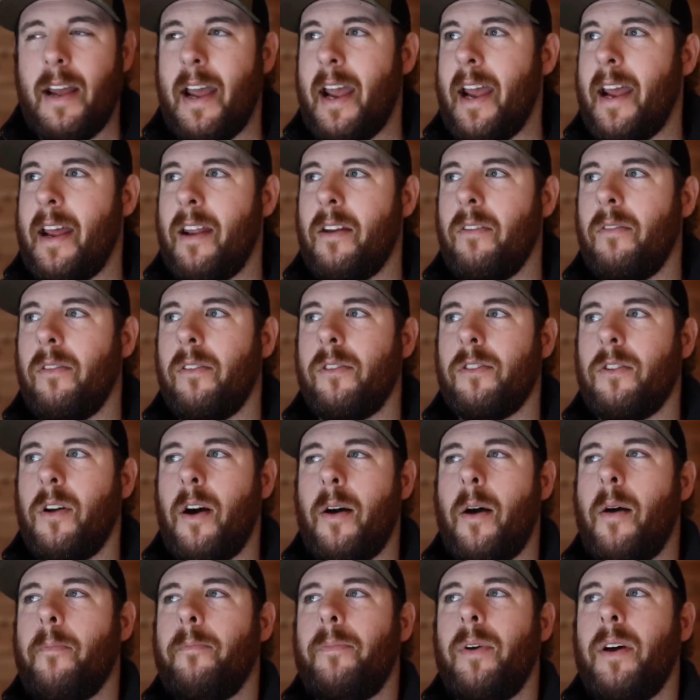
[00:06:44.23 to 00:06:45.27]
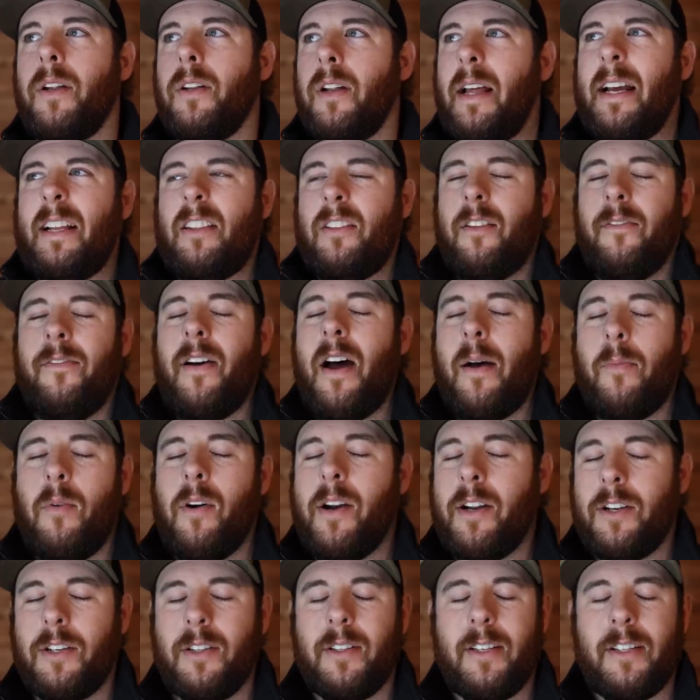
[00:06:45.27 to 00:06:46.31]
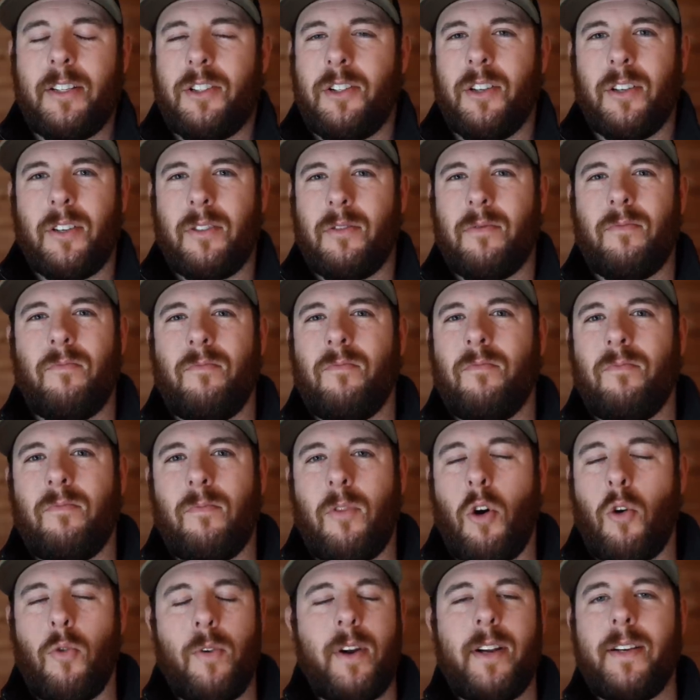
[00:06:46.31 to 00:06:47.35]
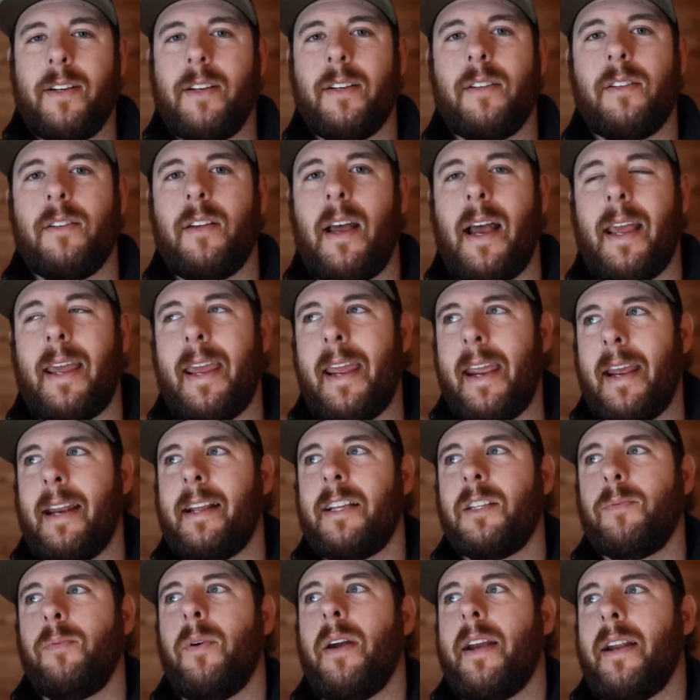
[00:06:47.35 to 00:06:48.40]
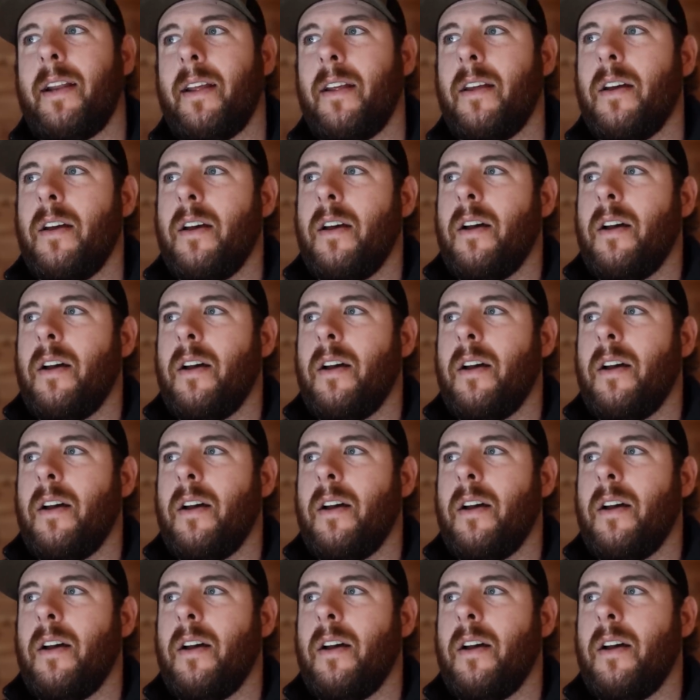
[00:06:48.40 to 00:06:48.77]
but like the vibration is just horrendous. I can't explain it.